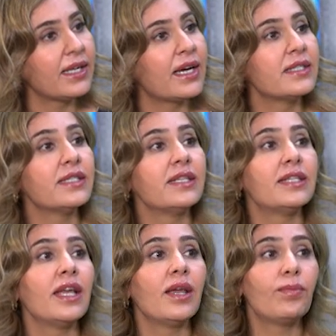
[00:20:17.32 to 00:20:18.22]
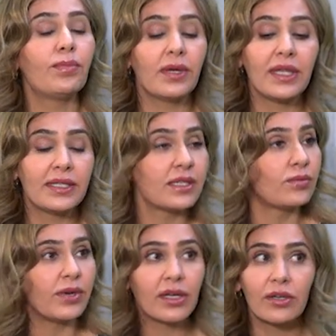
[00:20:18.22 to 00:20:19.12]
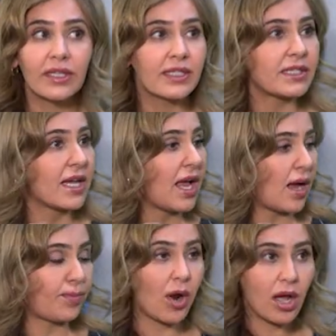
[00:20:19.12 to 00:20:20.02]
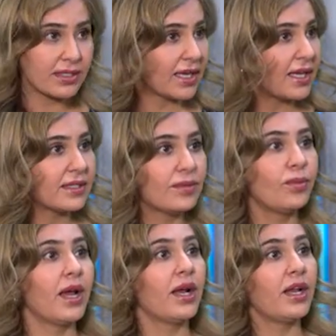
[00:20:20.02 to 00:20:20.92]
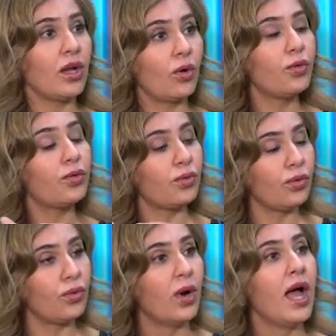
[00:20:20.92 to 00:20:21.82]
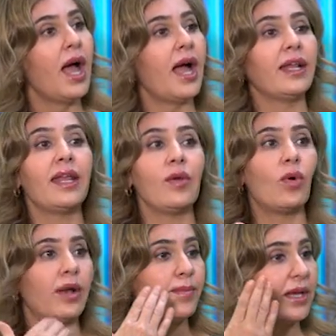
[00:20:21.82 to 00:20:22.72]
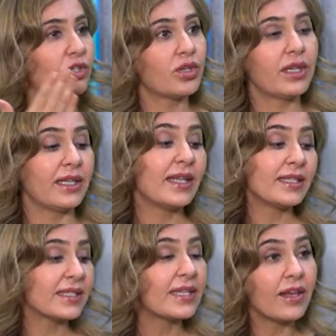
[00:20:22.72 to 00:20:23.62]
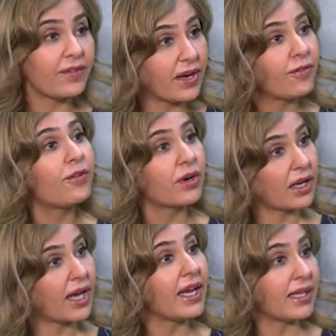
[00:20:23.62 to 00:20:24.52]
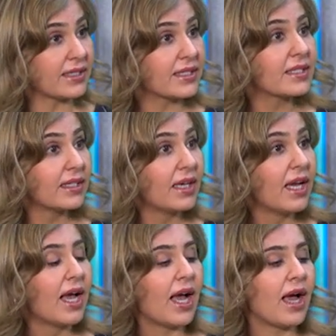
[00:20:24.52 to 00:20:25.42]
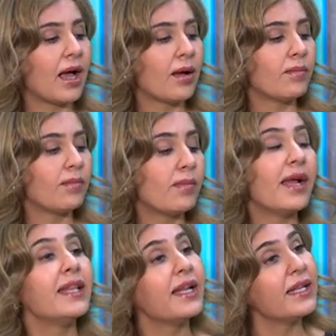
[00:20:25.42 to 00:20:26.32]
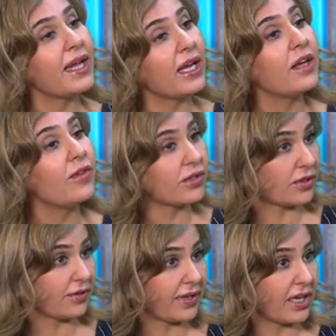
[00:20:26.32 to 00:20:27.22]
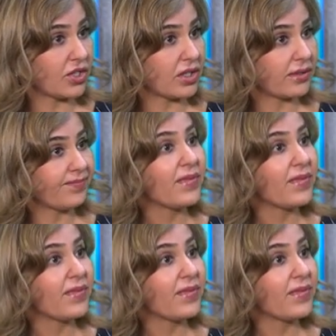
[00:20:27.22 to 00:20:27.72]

does is it's a rigorous process where they go through and they want to make sure that it's safe enough for clients. And then they give you a certification.